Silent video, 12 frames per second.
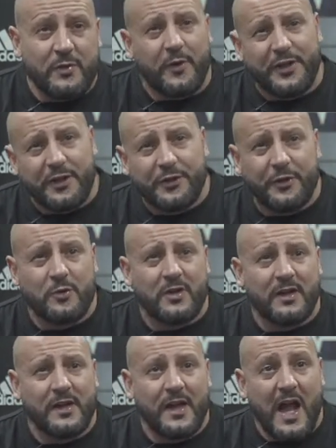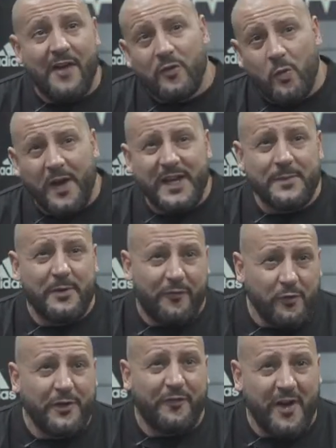what are you going to do? Have a weigh-in
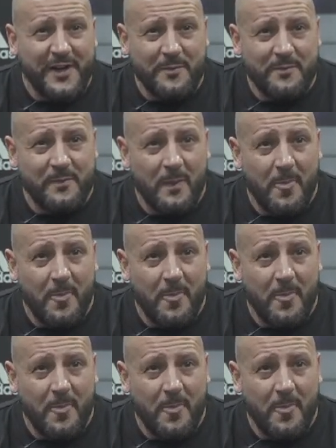before you fight him?